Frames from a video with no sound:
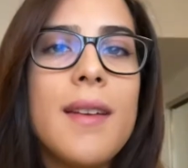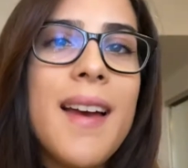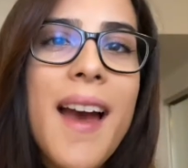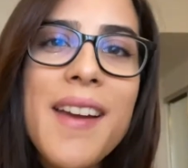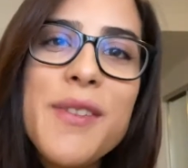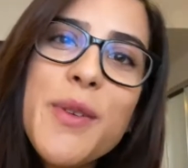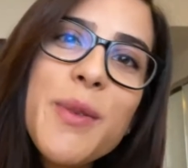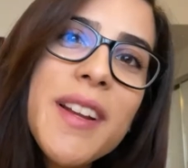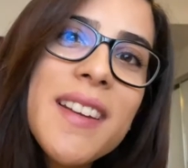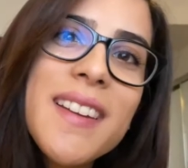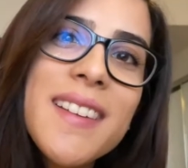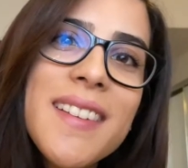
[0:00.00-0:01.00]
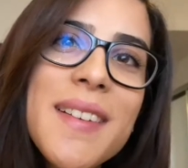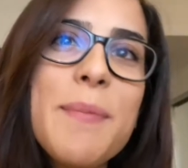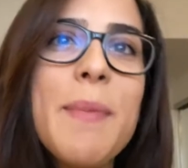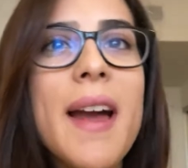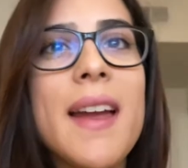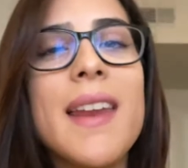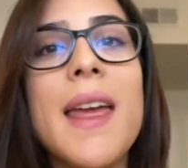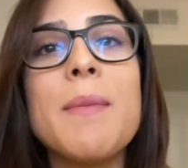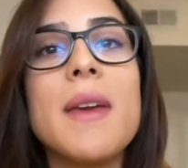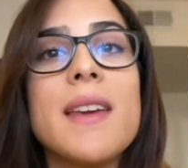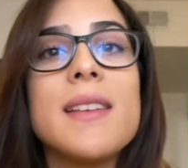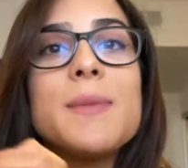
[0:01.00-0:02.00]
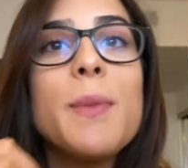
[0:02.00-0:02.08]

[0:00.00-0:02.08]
Hi everyone, my name is